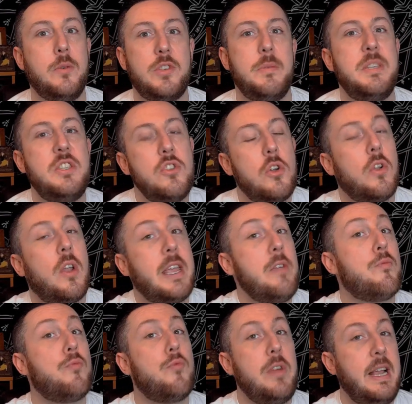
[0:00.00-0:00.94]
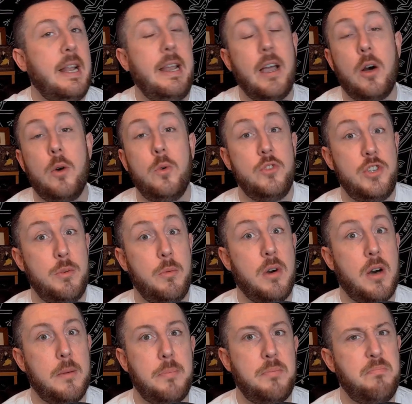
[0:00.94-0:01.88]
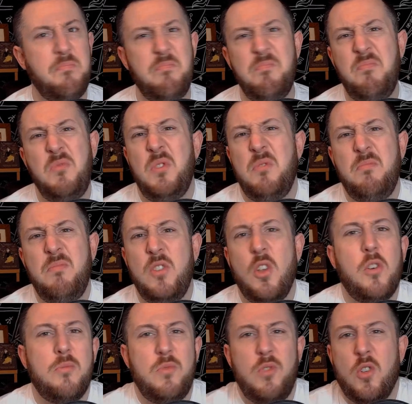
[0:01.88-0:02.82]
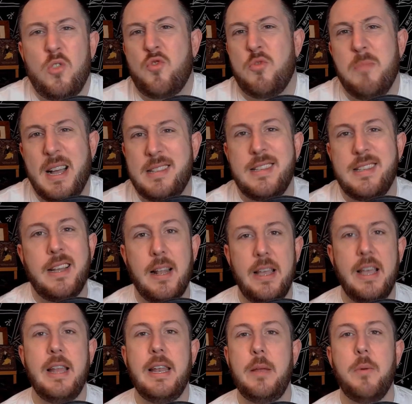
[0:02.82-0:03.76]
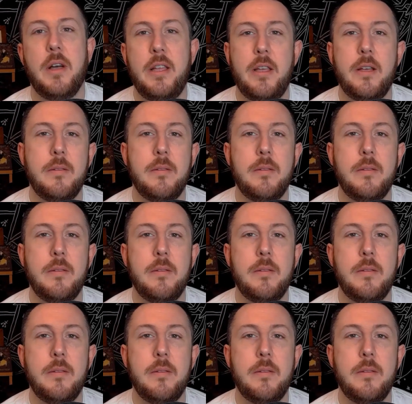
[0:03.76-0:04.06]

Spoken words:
So it's not like it really holds you up, not dramatically anyway.